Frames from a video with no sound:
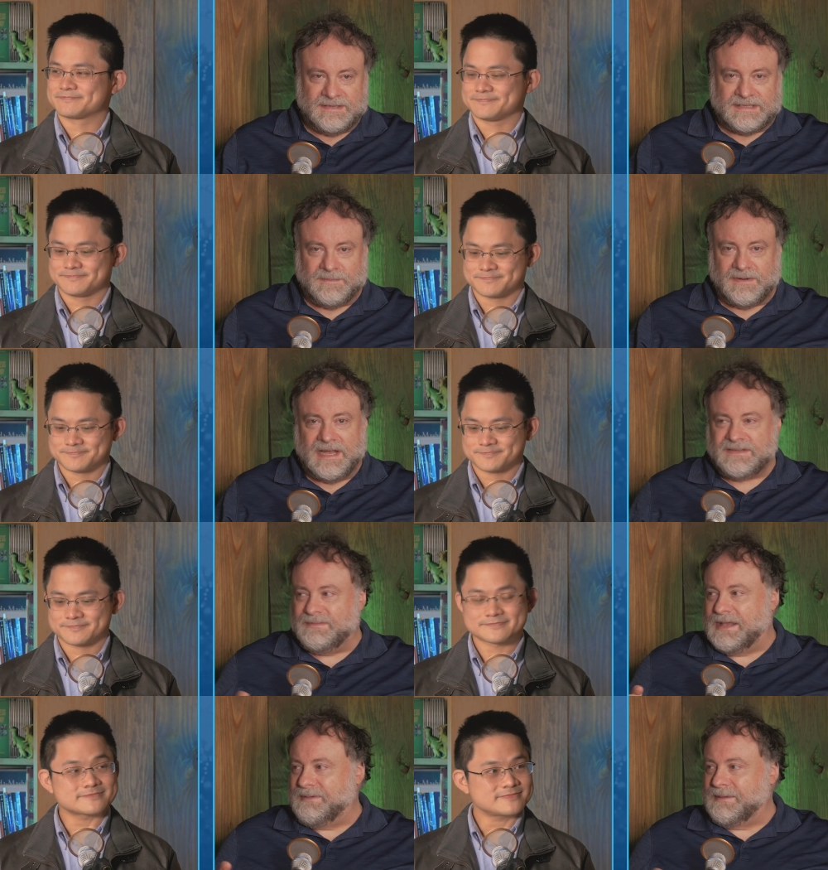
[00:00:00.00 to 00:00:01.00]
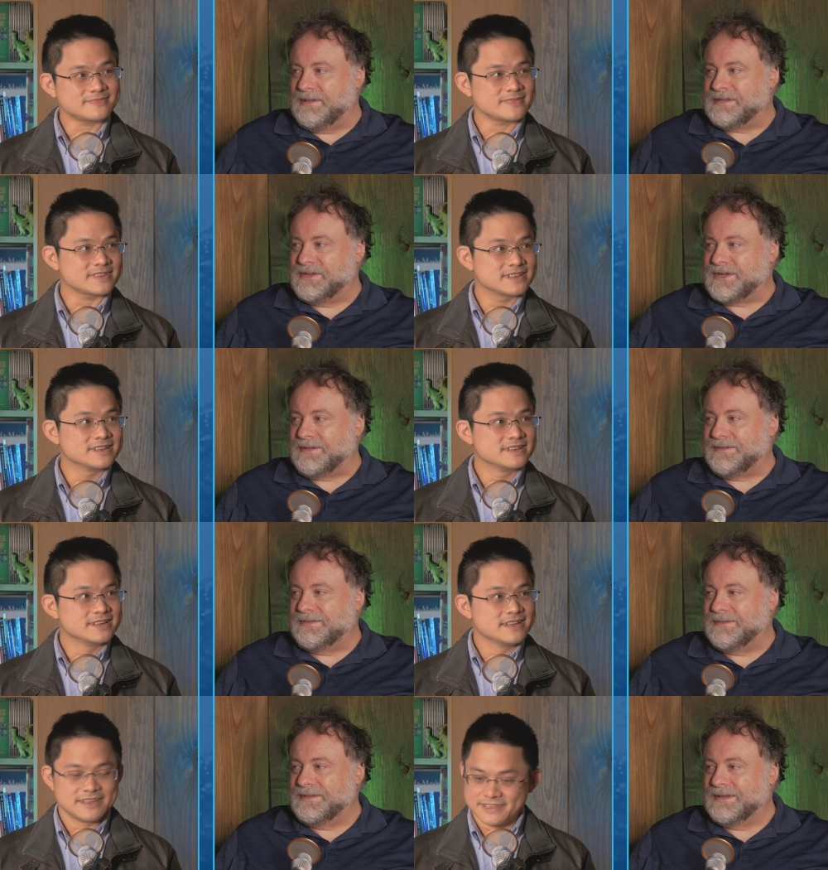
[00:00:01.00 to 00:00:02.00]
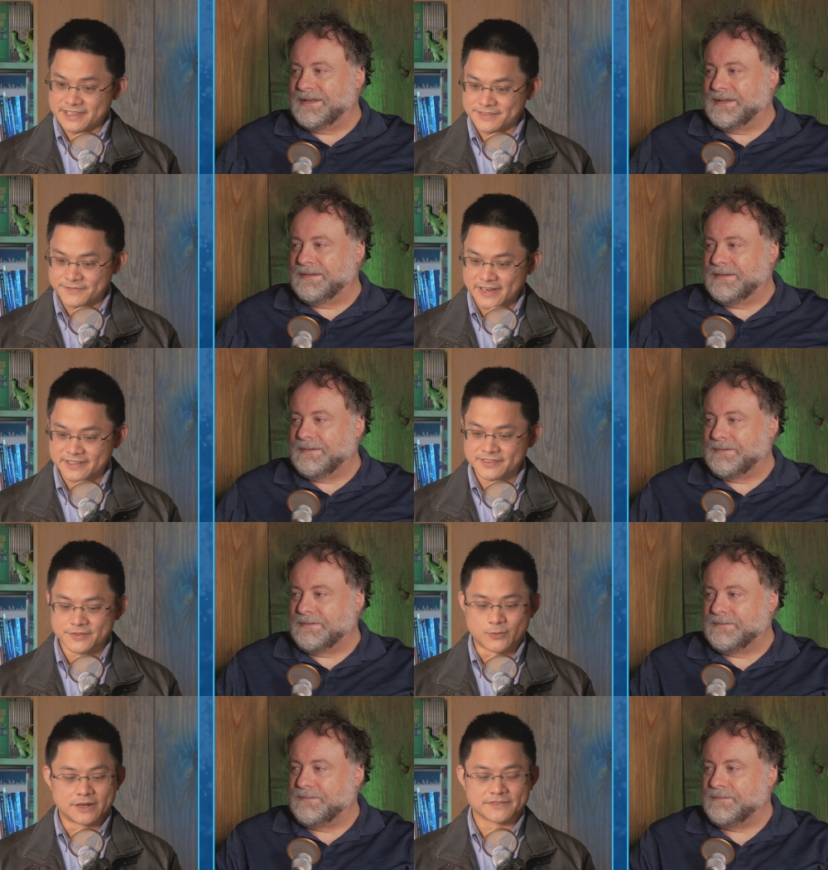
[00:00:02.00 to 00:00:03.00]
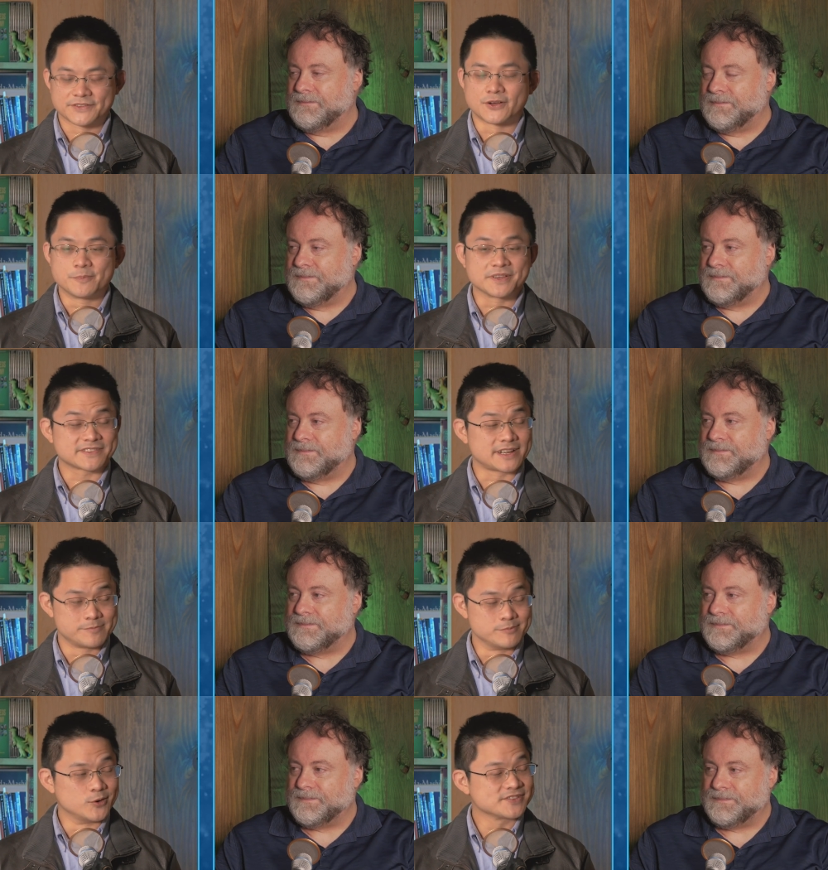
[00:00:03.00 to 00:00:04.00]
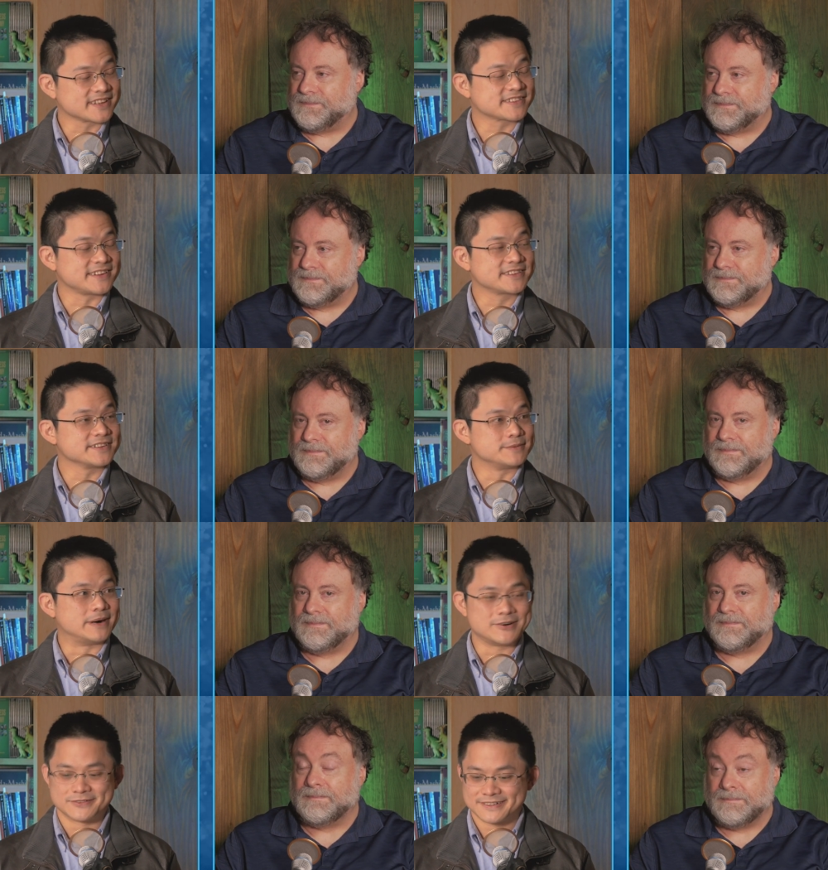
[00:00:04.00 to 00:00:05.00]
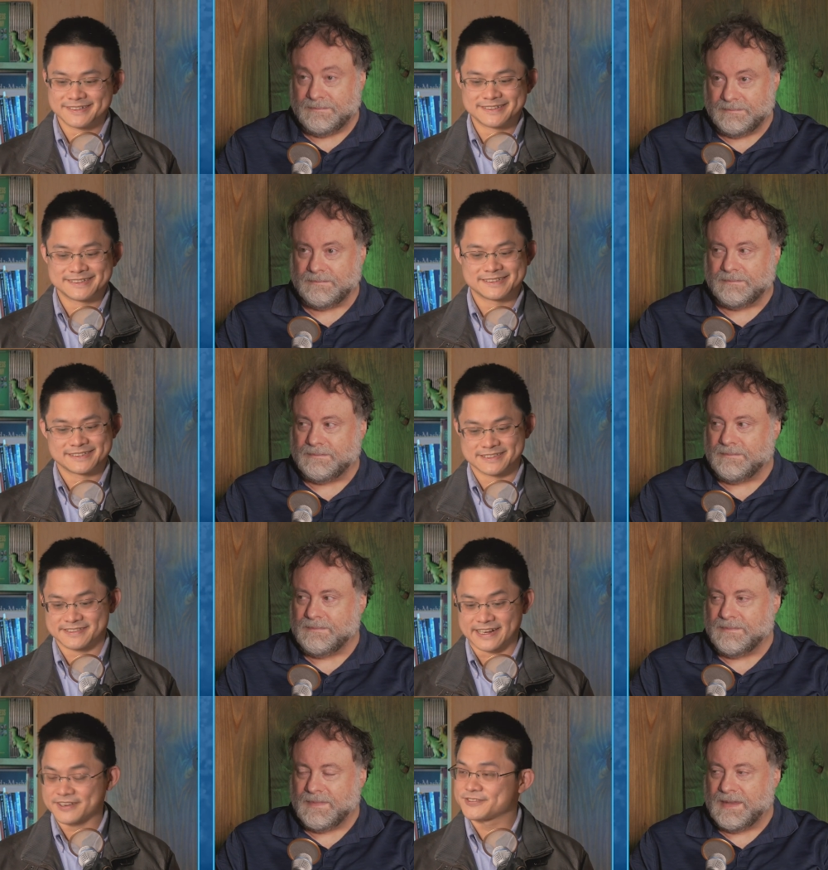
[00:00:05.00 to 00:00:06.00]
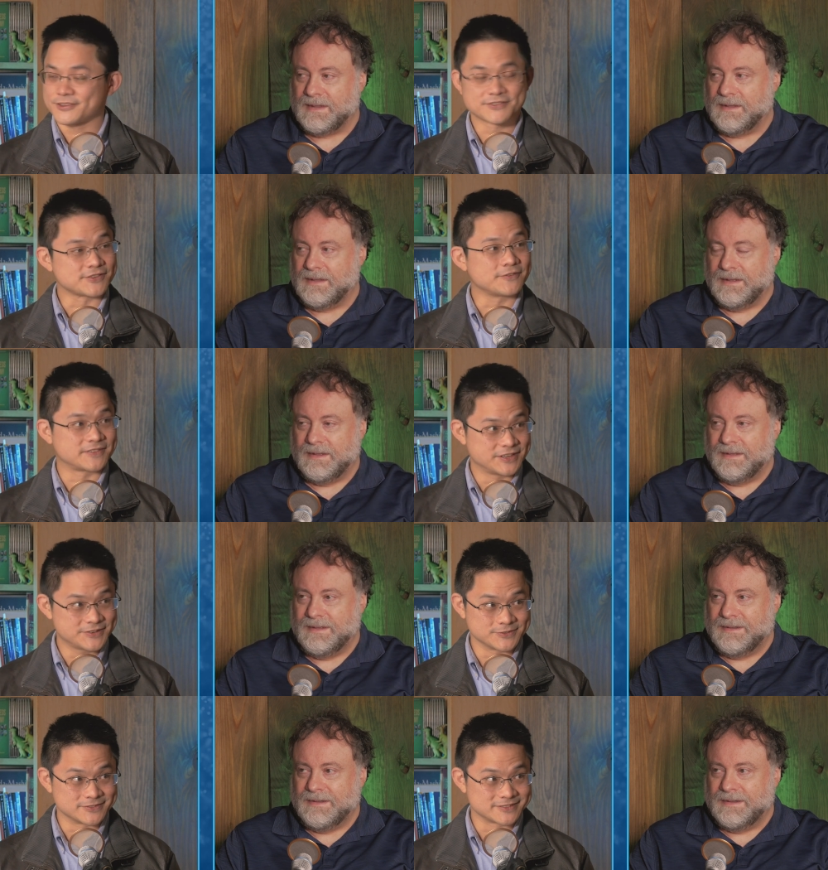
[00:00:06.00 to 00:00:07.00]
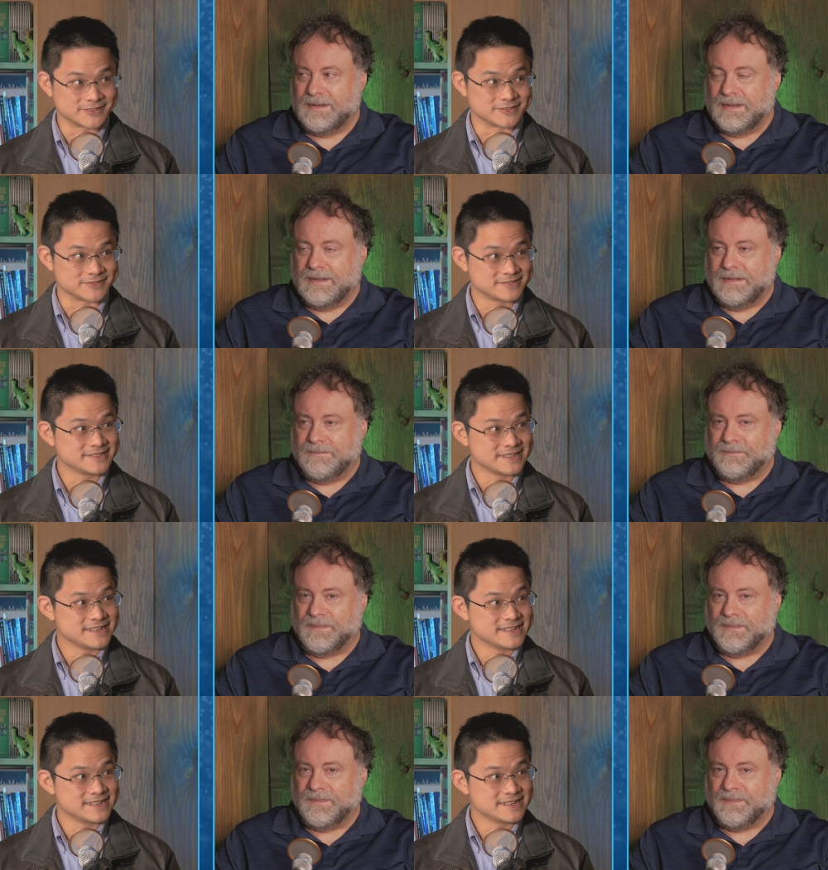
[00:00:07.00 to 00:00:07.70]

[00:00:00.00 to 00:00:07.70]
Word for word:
Speaker 1: this is a surprise for many people, isn't it, Joel?
Speaker 2: Yes, in fact, this is one of the topics I'm most excited about. Mm. Is dinosaur soft tissue. So